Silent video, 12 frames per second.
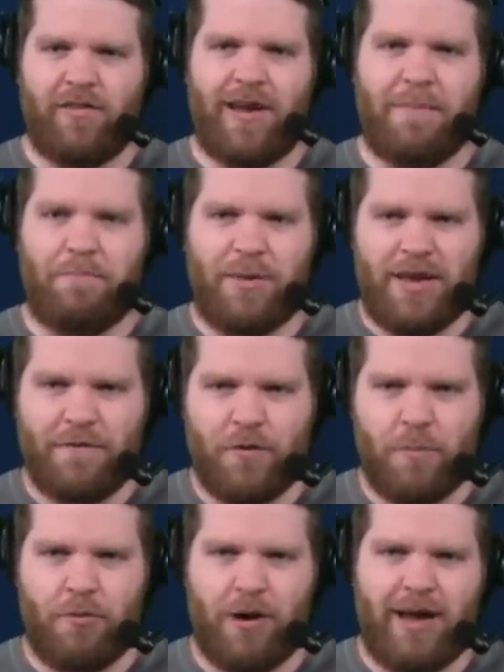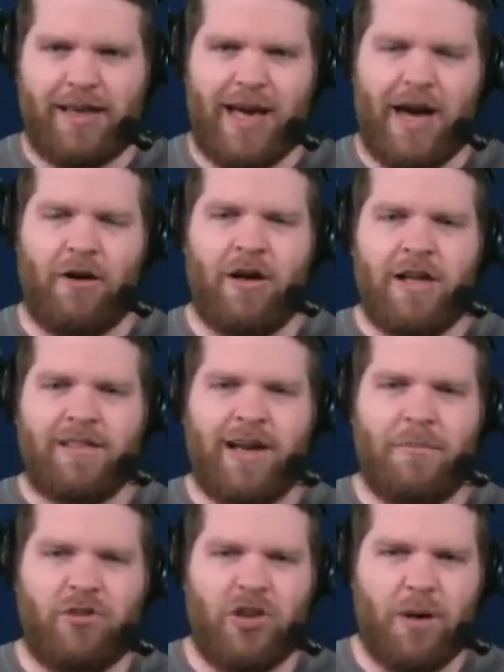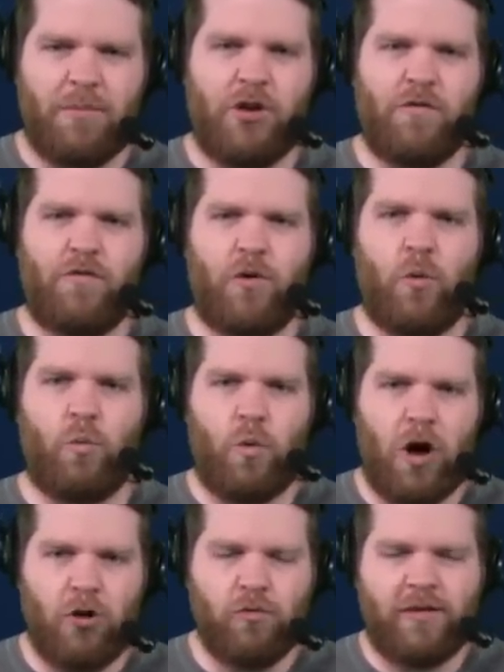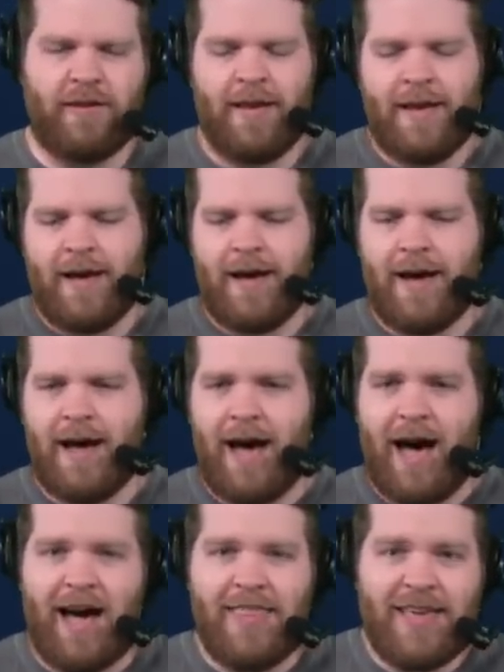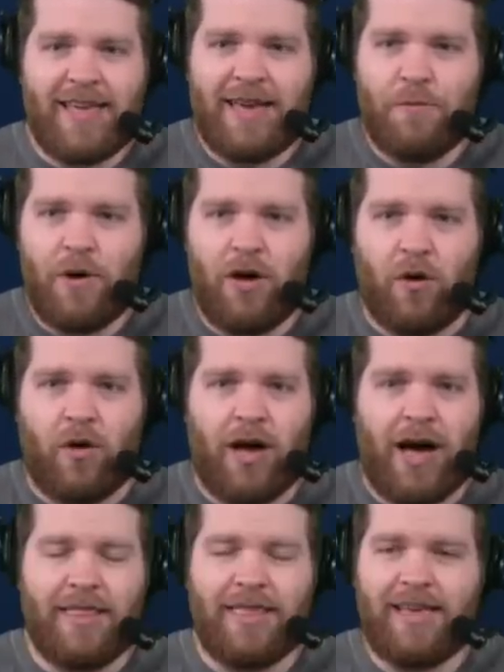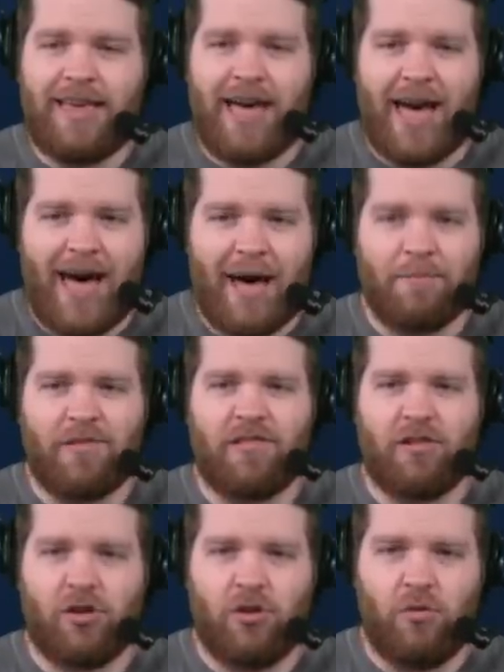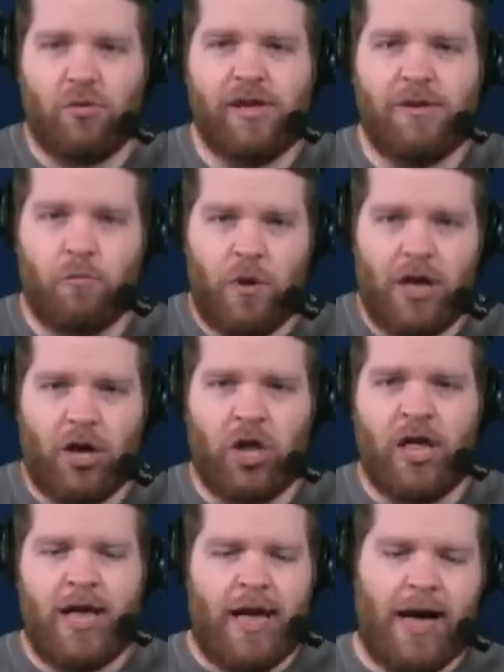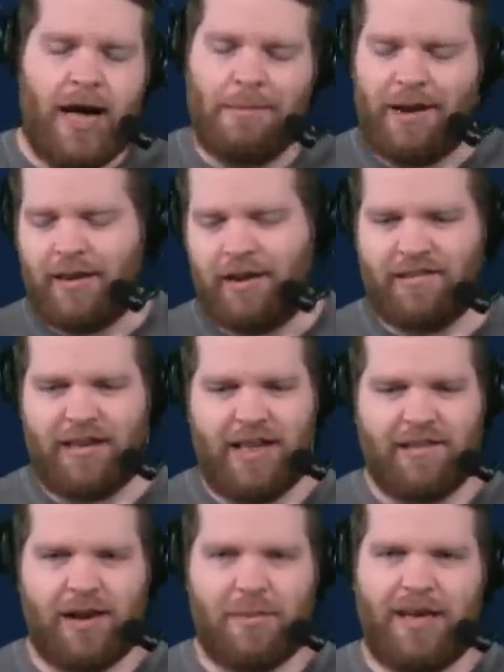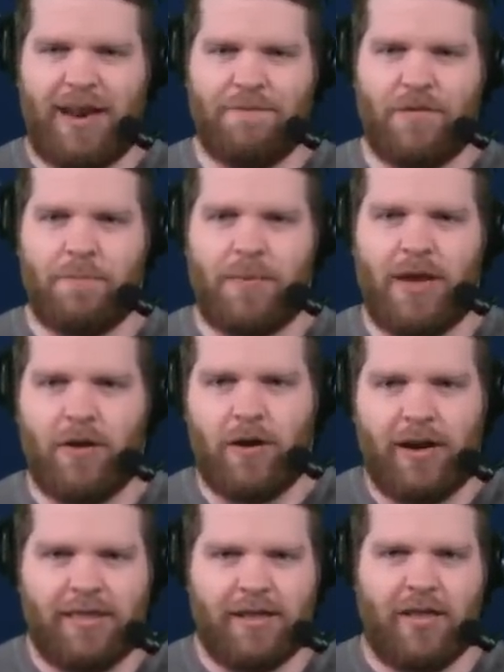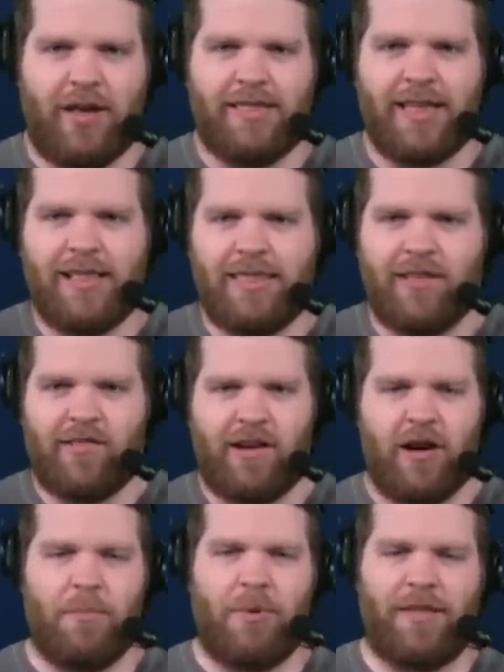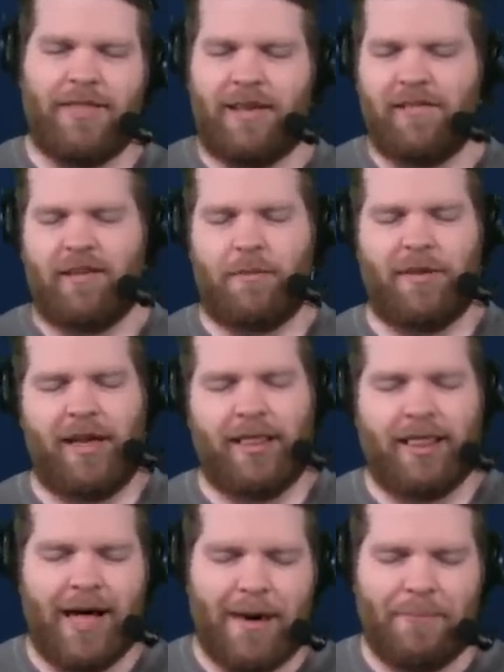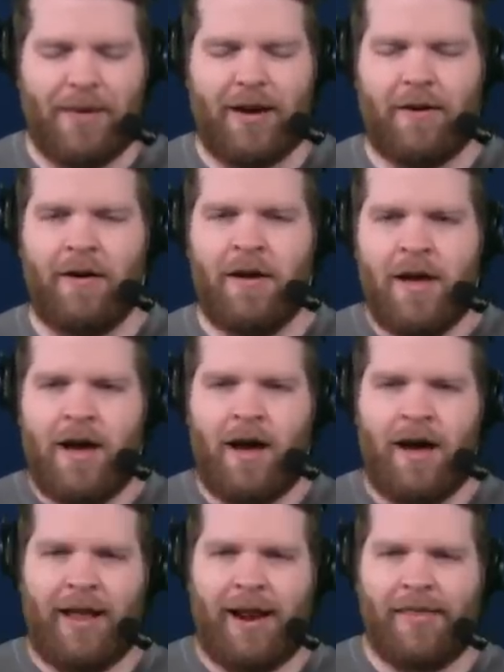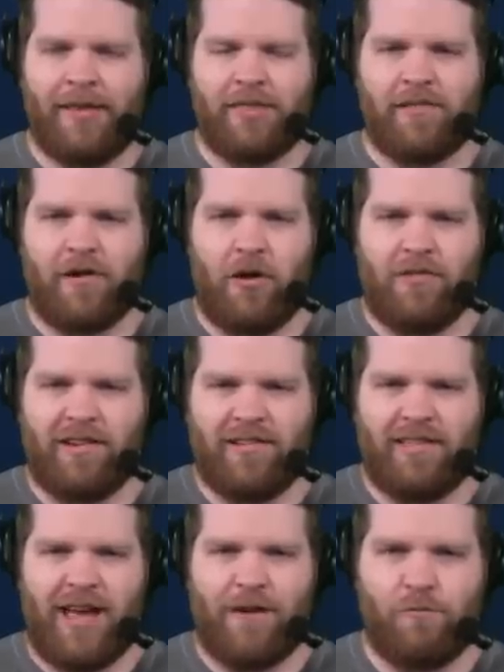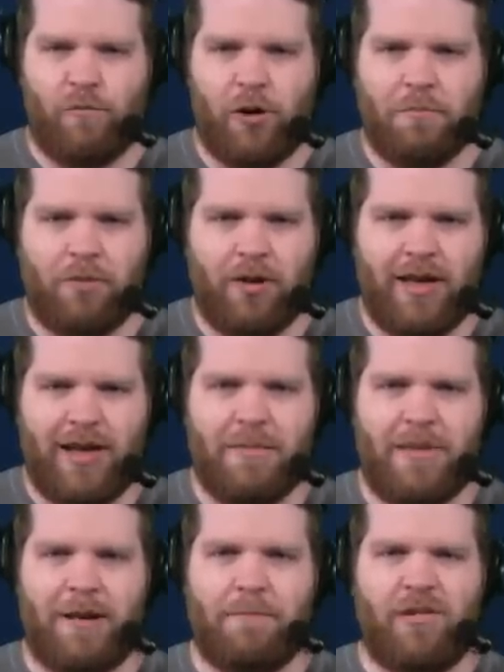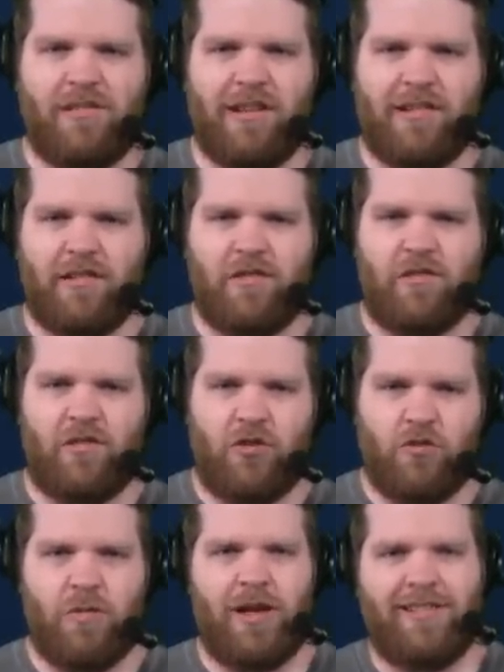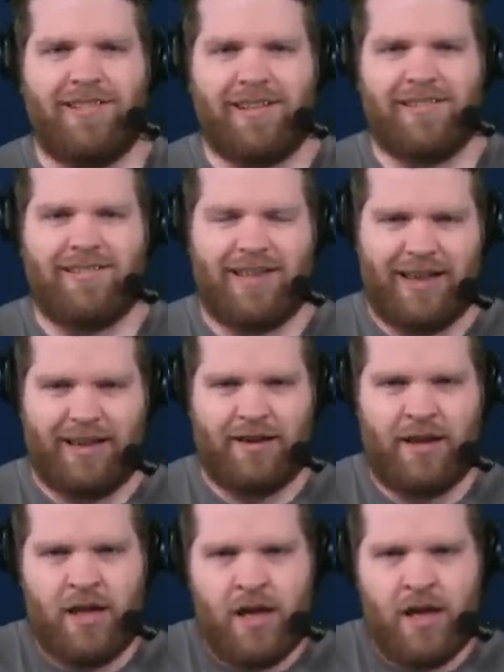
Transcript: Type B for breakout, type W for won't. Uh, I think he will. I think he absolutely will. Uh, I'm not going to say he's going to be an MVP or anything like that this year, but I think he's going to play a lot better. Uh, and I think this coaching staff will put him in positions to succeed.